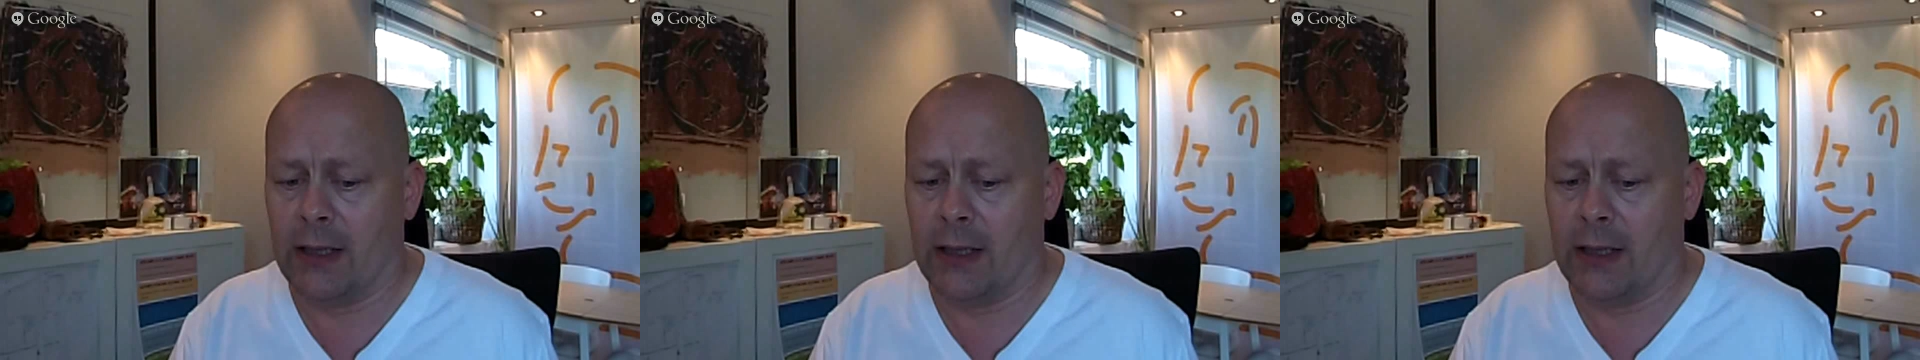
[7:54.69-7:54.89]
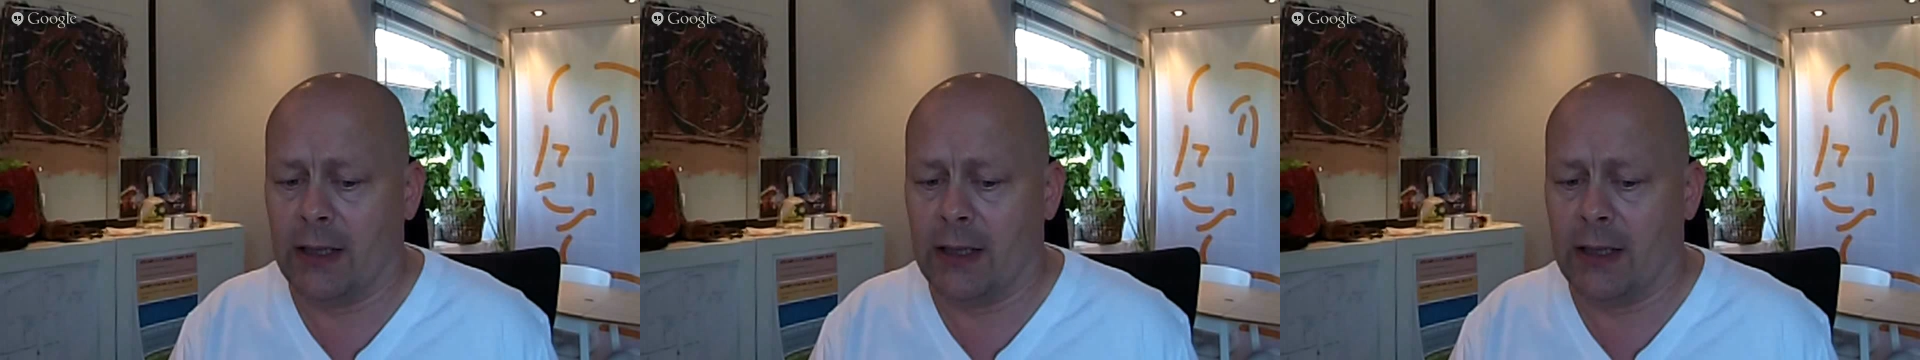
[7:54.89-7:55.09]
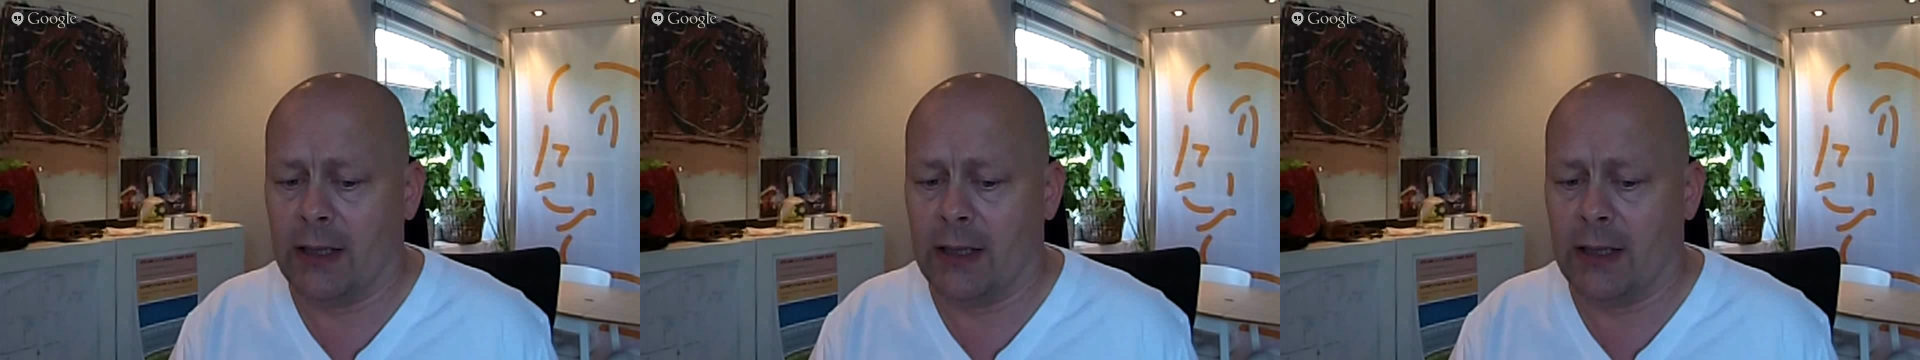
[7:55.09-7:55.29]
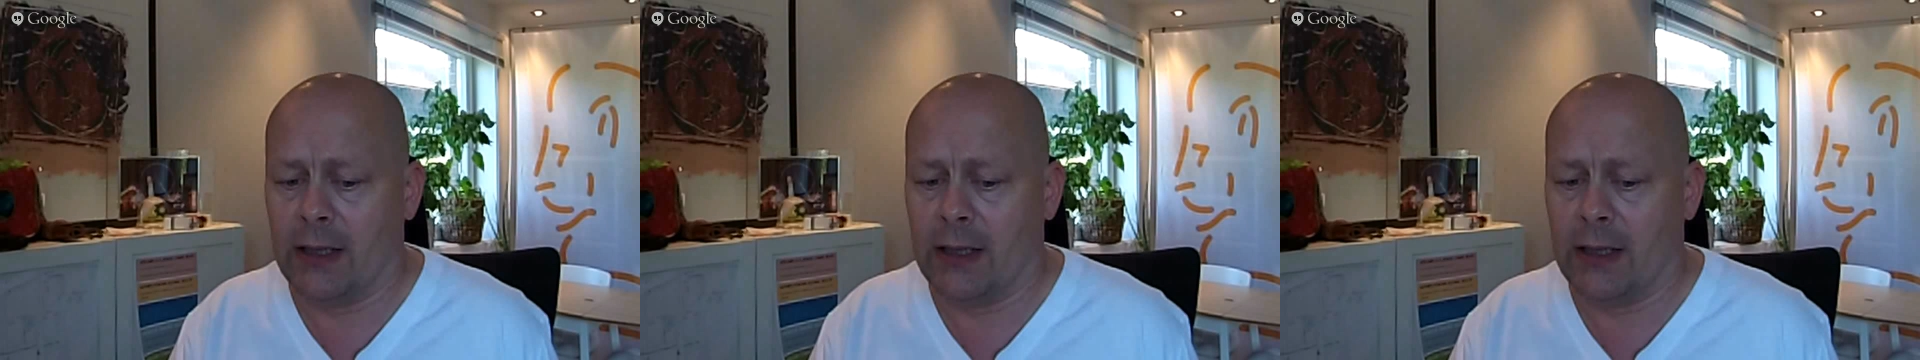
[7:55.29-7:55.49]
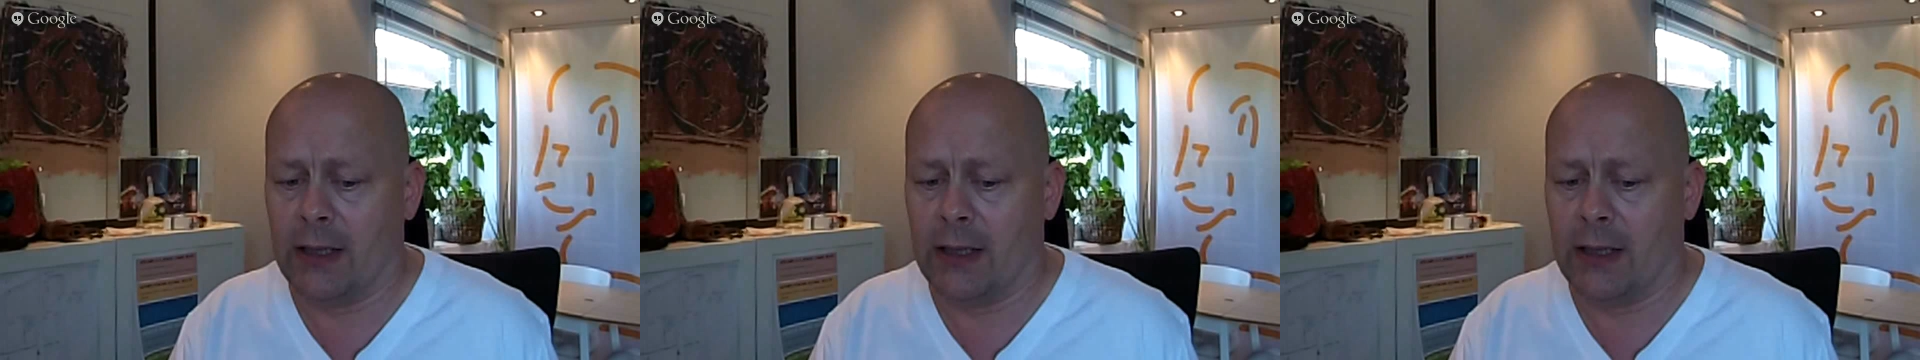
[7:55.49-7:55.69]
plan that
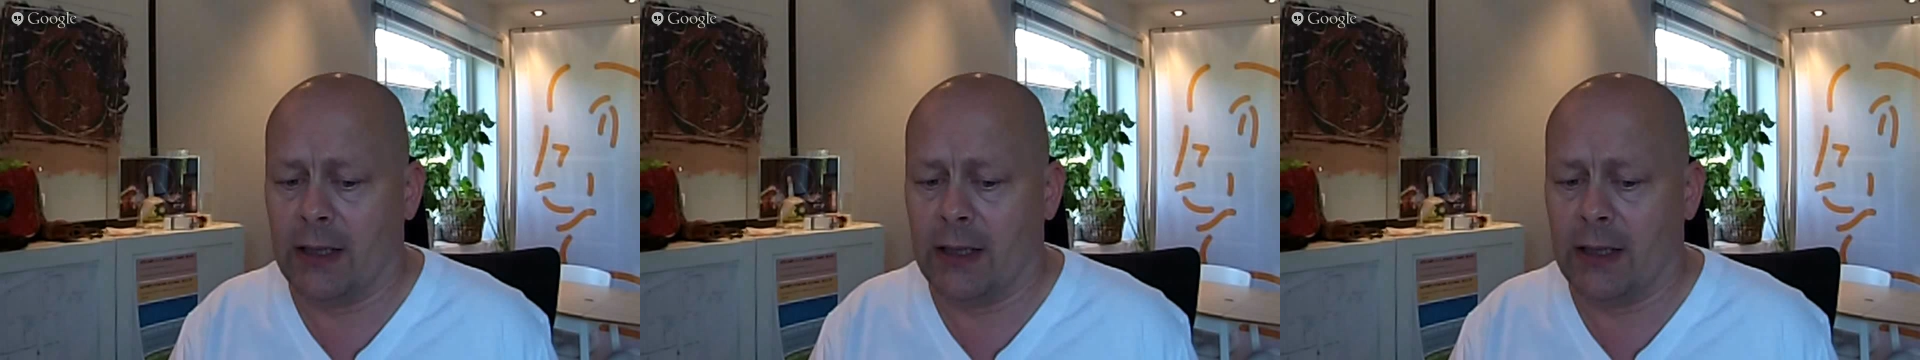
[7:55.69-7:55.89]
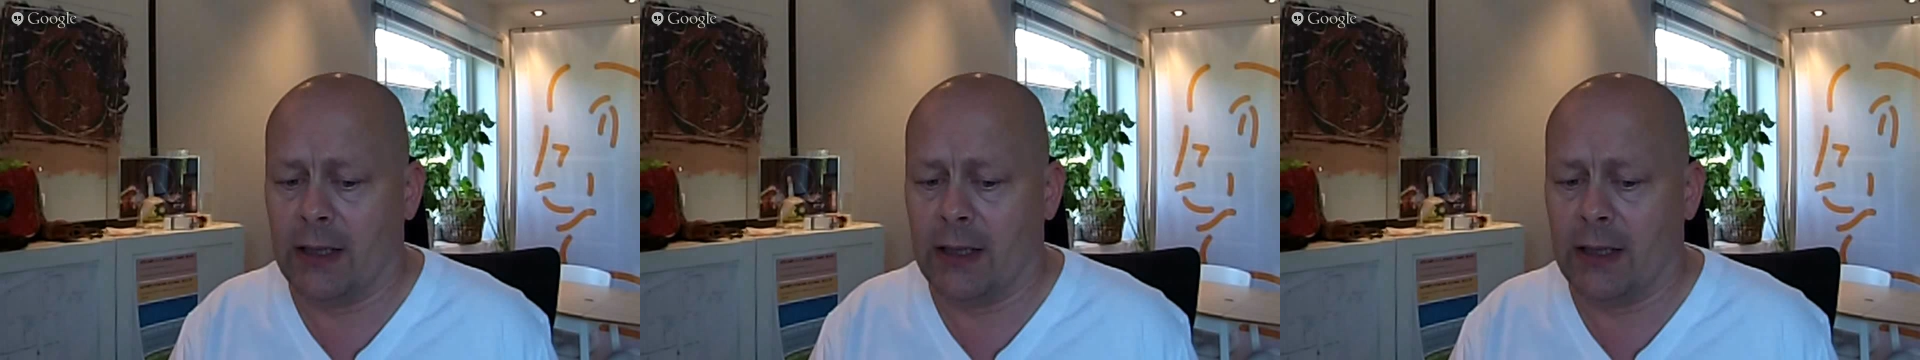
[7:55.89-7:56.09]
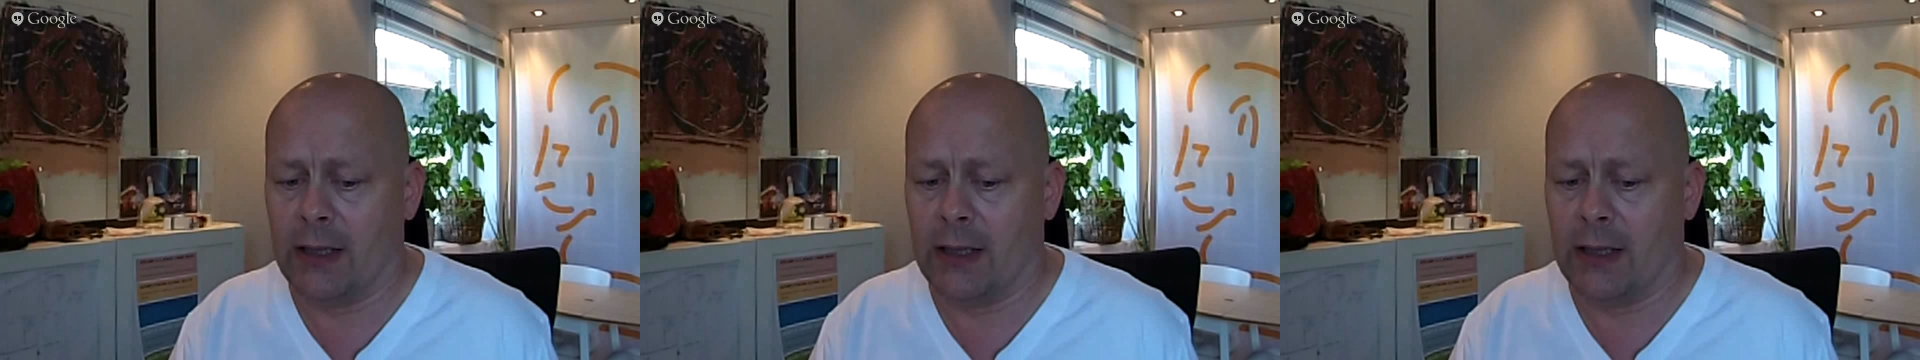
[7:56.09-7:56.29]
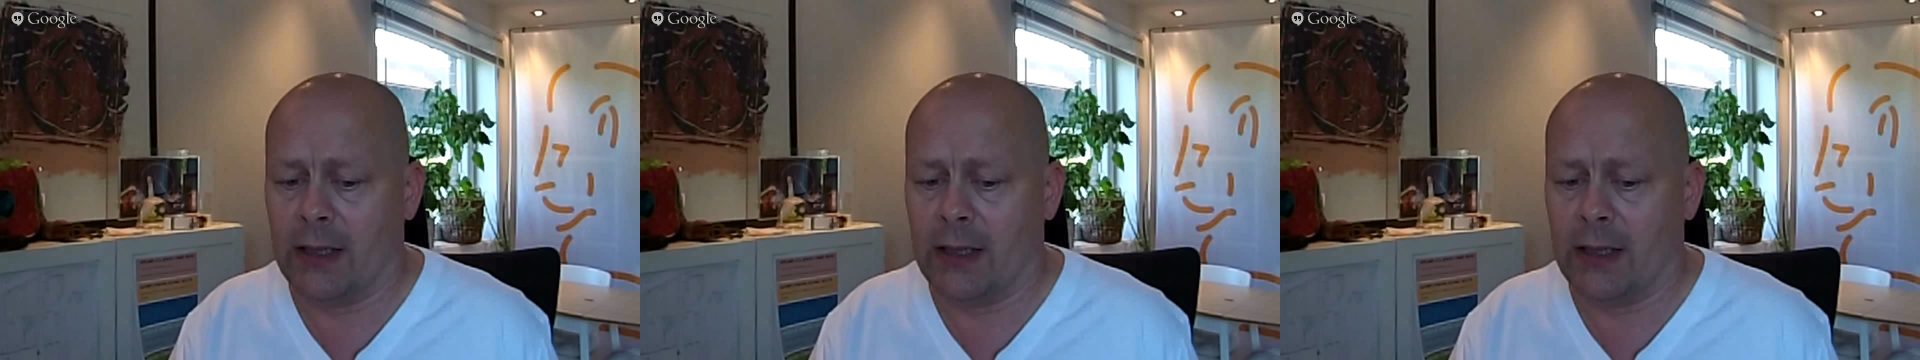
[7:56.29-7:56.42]
works for you,